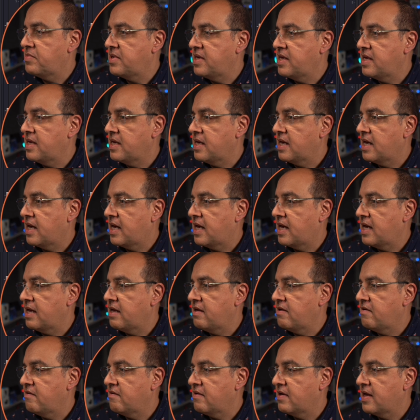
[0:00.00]
me
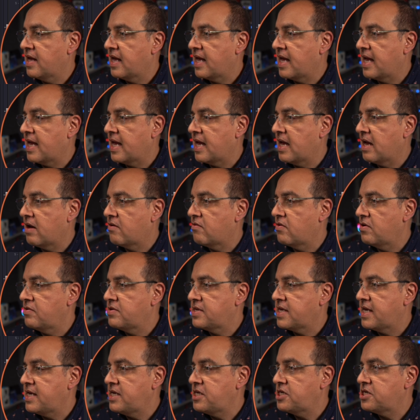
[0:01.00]
a
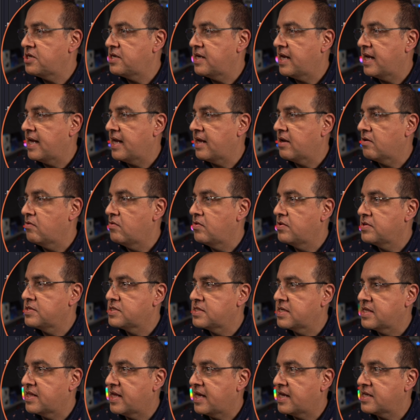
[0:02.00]
rotation angle,
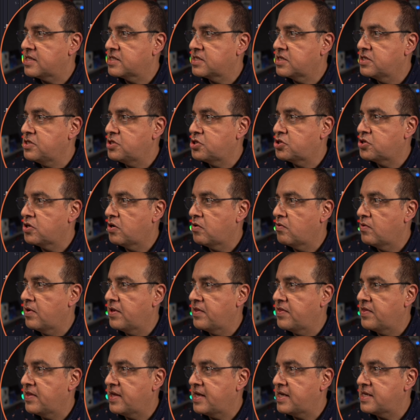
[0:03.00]
so that's
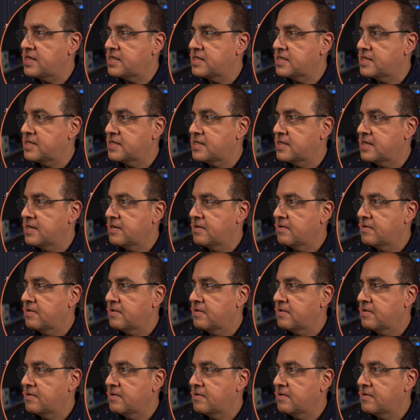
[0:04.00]
controlling this.